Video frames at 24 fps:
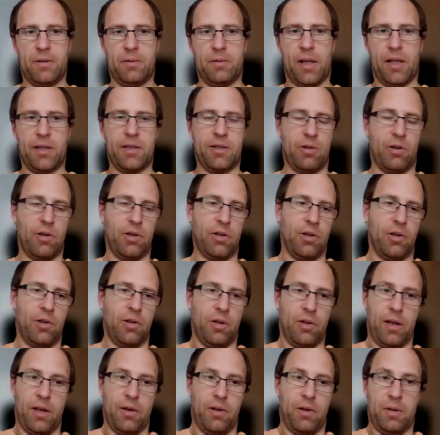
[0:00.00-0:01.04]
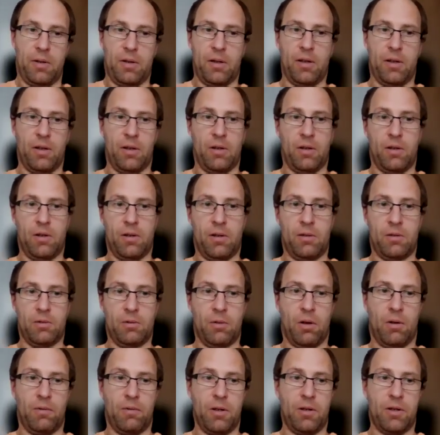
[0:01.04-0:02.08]
that's all.
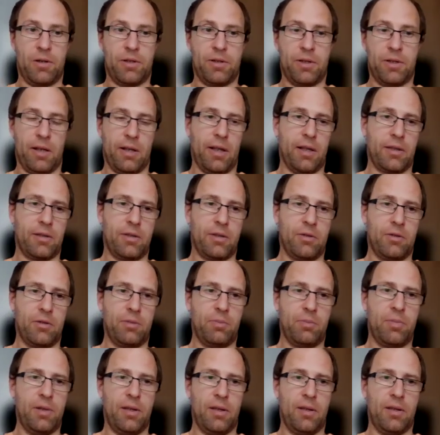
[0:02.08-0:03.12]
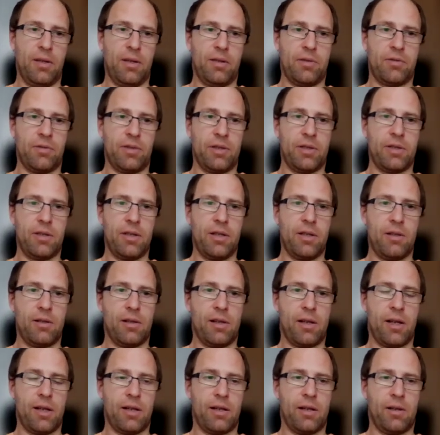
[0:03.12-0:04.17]
Of course, that could be interesting,
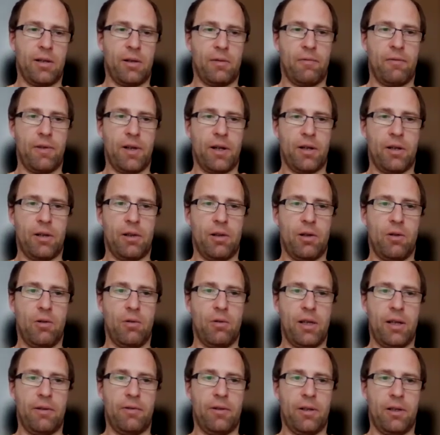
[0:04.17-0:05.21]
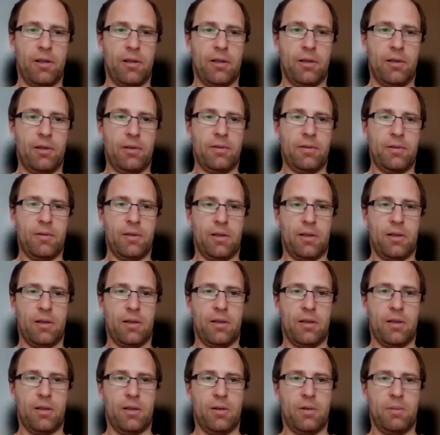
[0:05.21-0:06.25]
like a very low
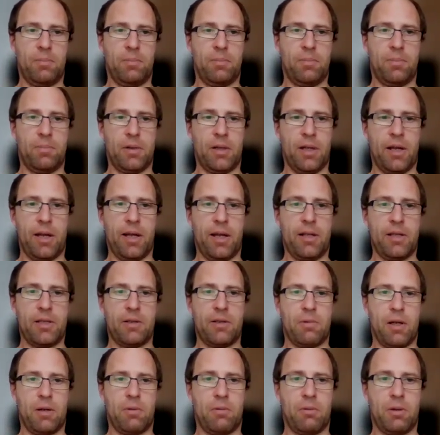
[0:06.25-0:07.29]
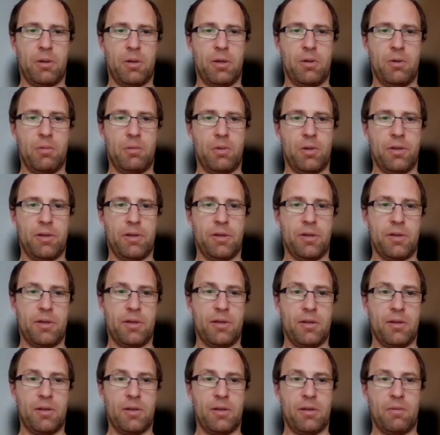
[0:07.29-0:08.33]
level place where you would
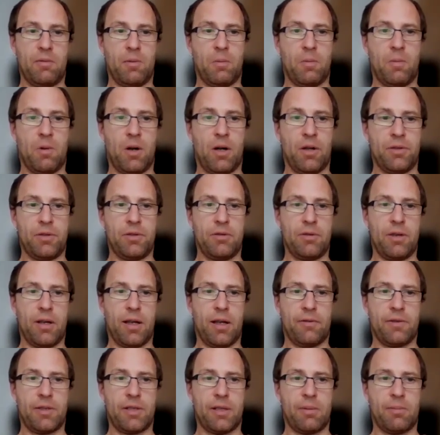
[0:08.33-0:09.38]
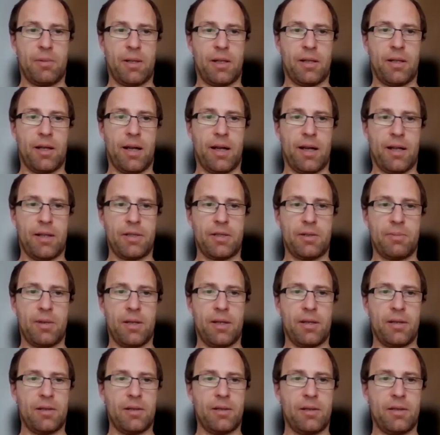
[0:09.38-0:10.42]
want to have some
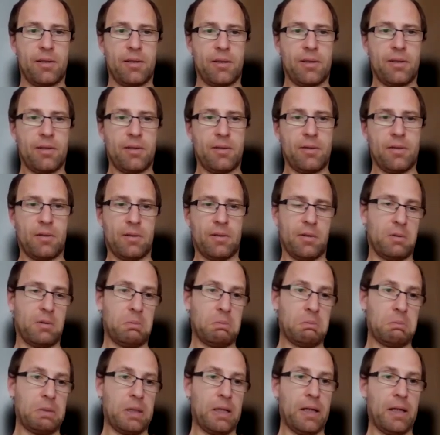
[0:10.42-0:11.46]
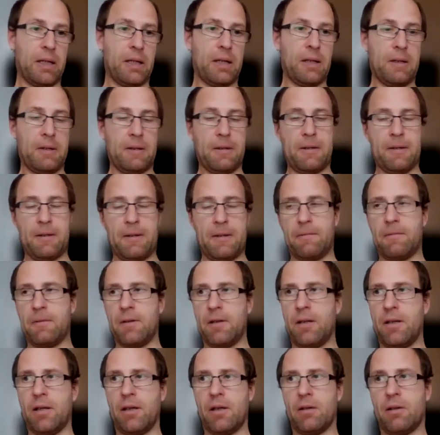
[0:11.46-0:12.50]
enhancement.
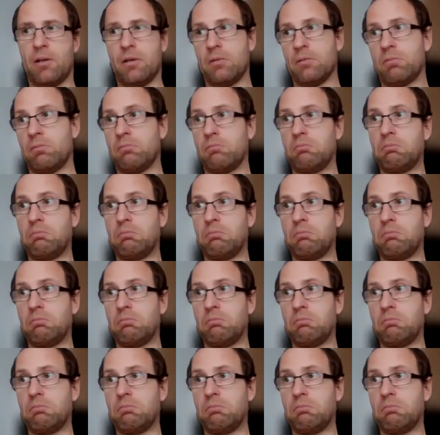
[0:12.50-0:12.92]
Uh,